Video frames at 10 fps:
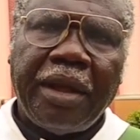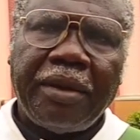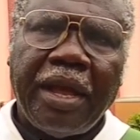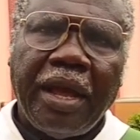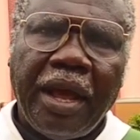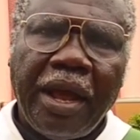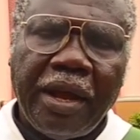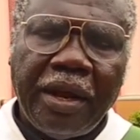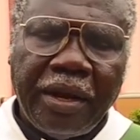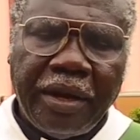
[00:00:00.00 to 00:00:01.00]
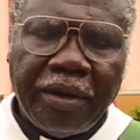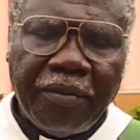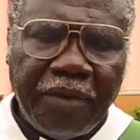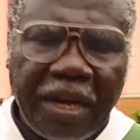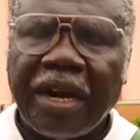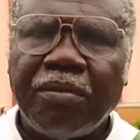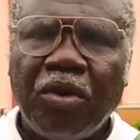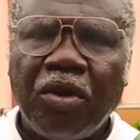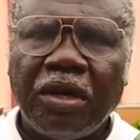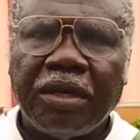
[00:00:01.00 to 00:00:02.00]
the
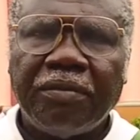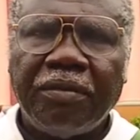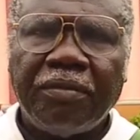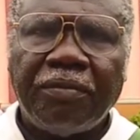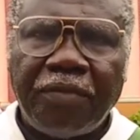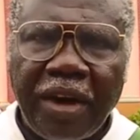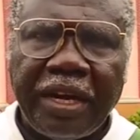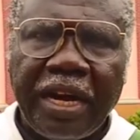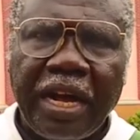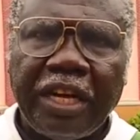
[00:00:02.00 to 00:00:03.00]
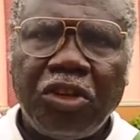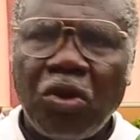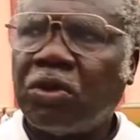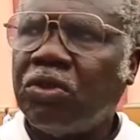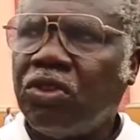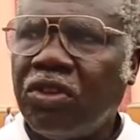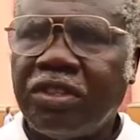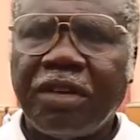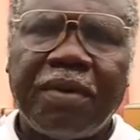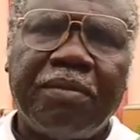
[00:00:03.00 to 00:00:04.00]
Venerable Father Dr.
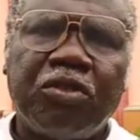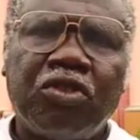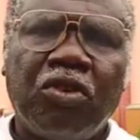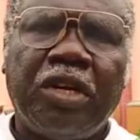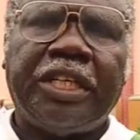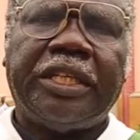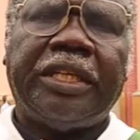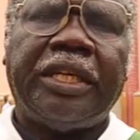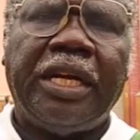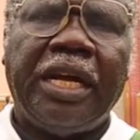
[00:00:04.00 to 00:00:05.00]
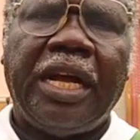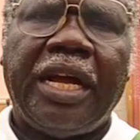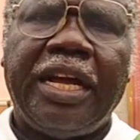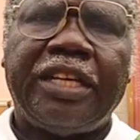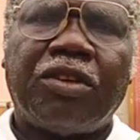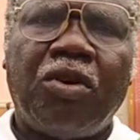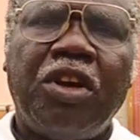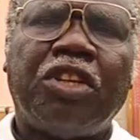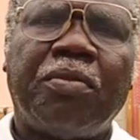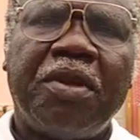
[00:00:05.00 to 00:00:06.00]
Joseph Ambrosoli is
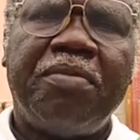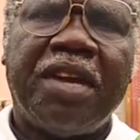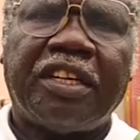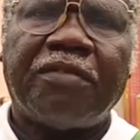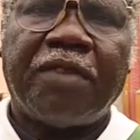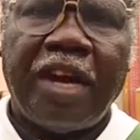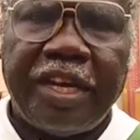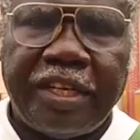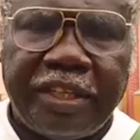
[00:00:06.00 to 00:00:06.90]
going to be beatified.